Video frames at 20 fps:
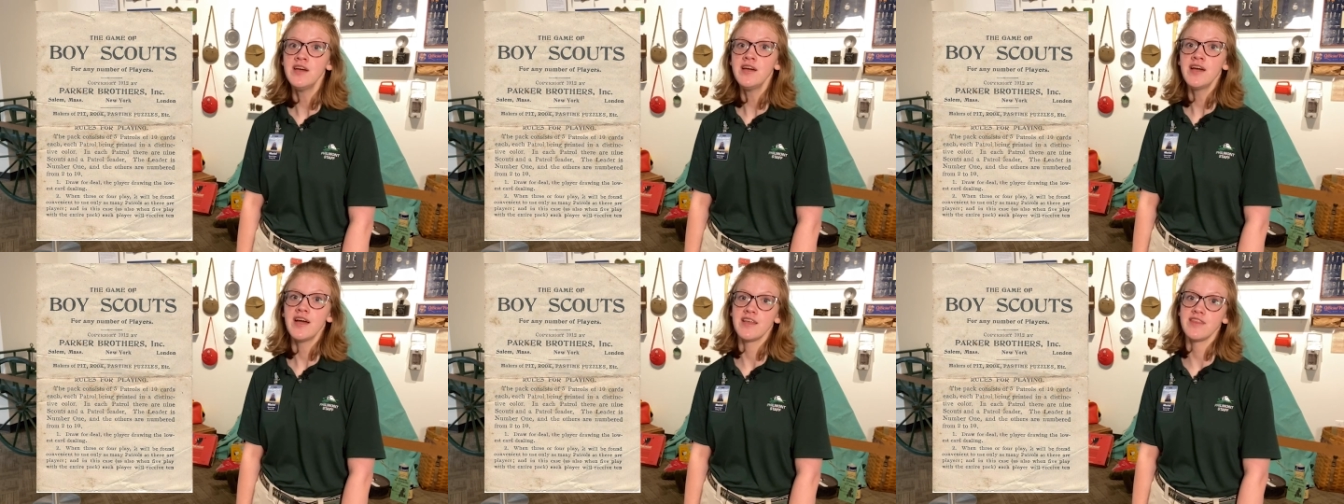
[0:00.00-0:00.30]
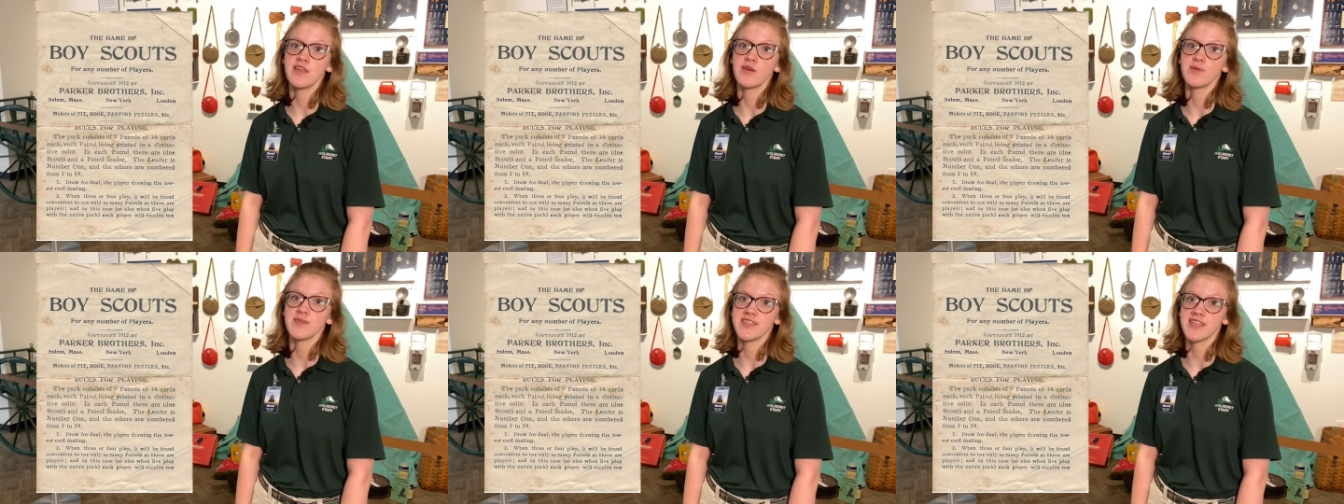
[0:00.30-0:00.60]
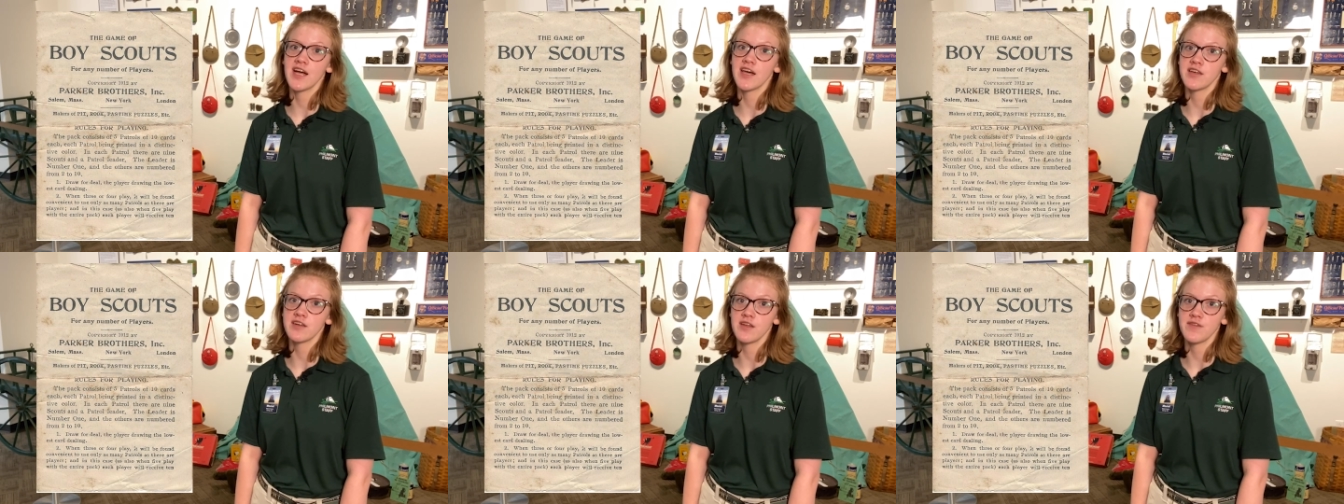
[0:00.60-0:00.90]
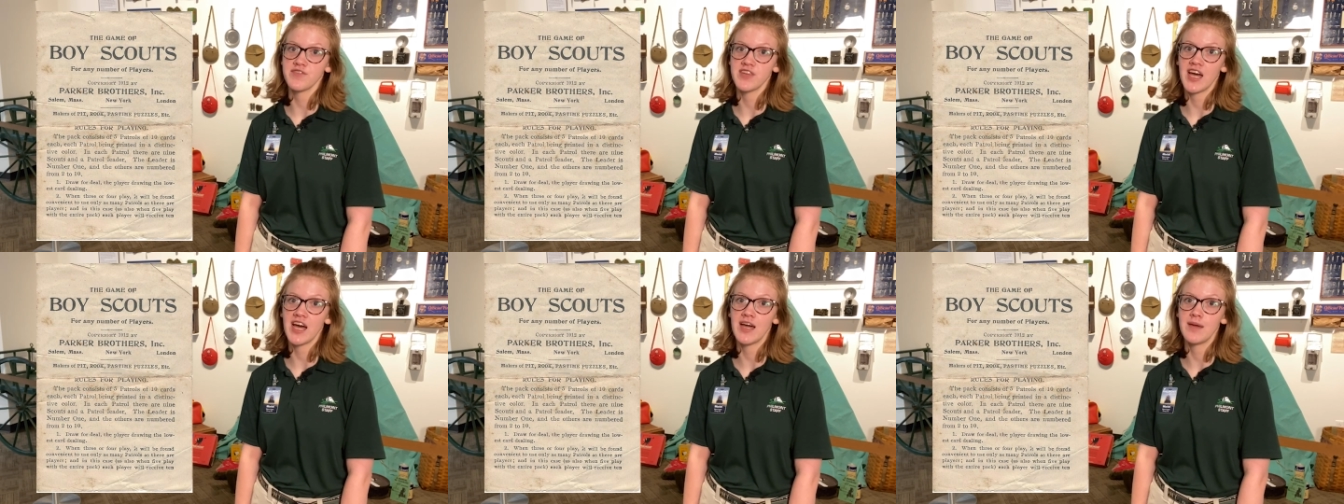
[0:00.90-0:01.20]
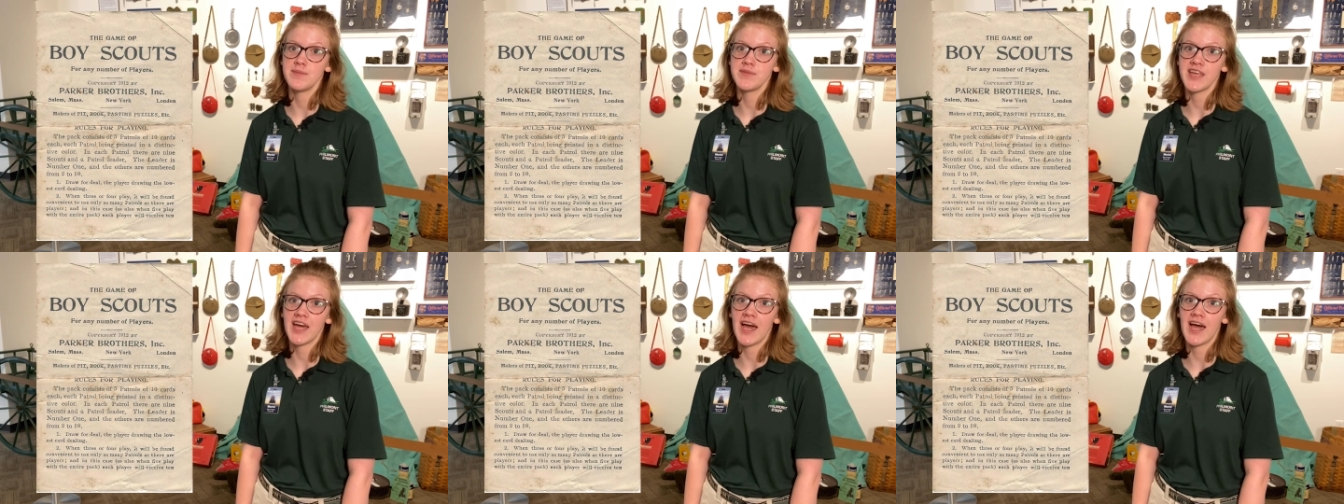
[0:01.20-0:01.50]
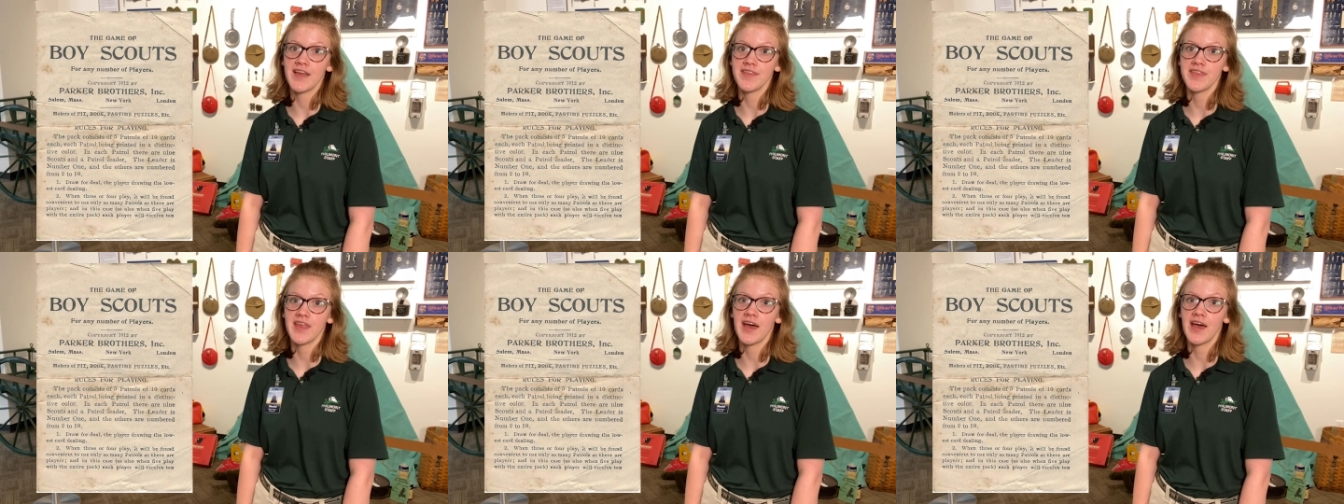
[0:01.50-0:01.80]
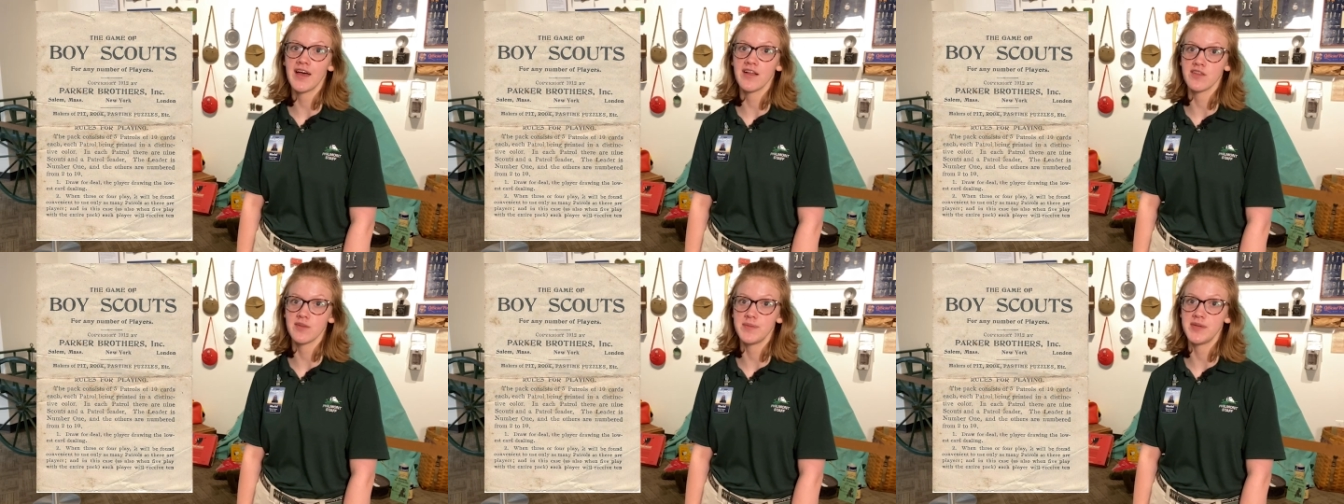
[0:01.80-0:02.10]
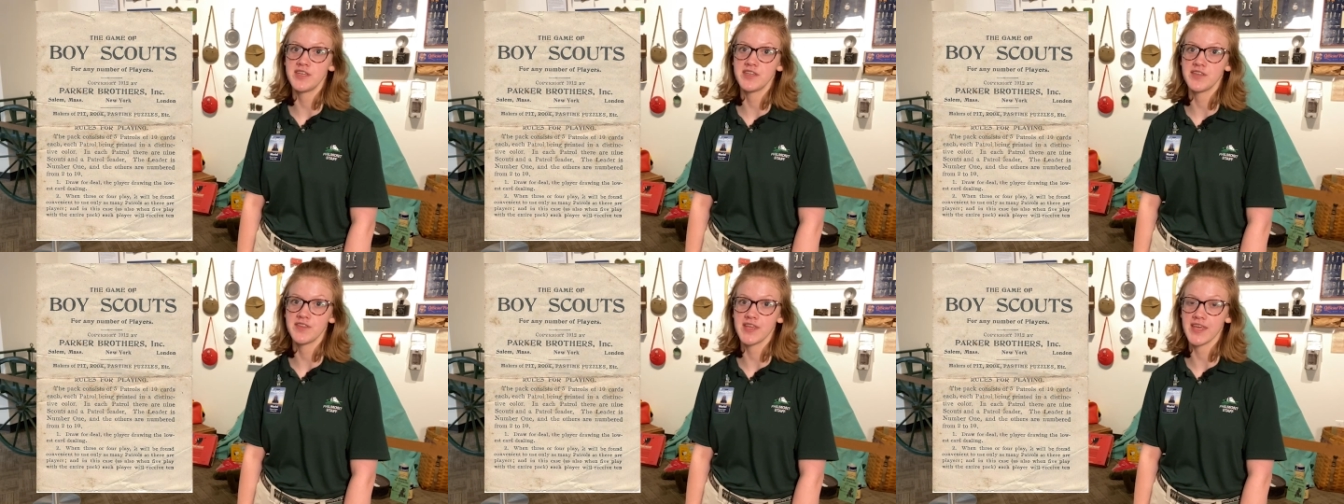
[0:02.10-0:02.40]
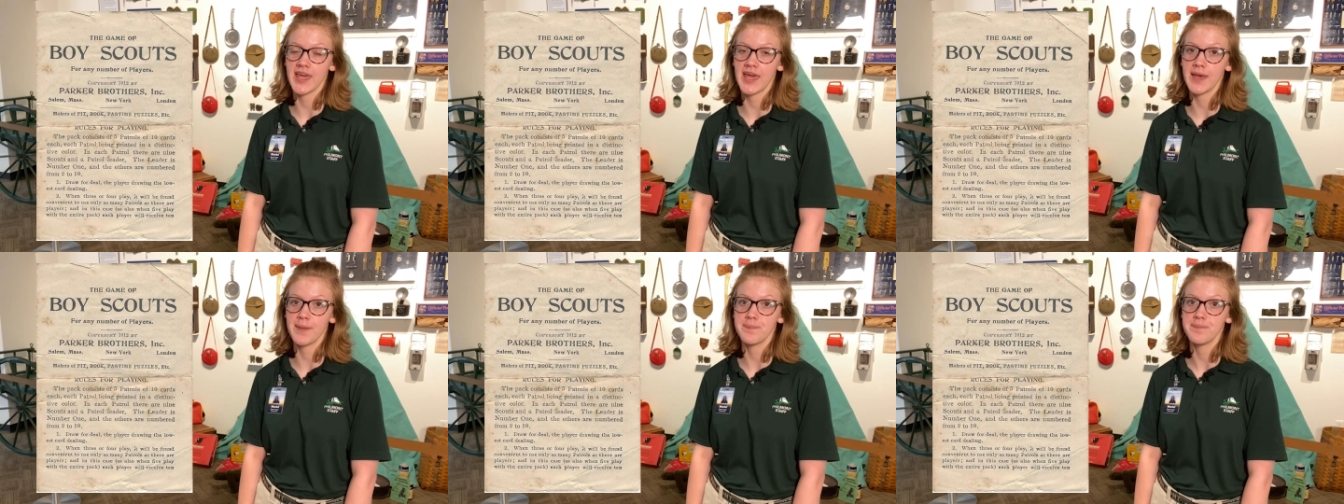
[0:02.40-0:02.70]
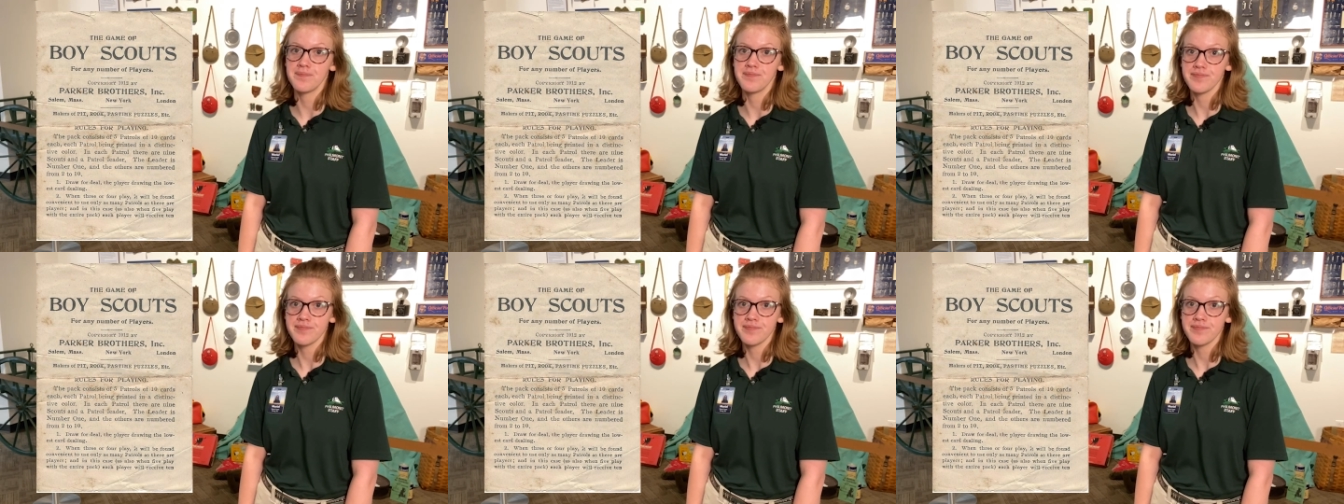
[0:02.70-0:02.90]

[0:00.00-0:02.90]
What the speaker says: and there was not enough time to add that element to the game.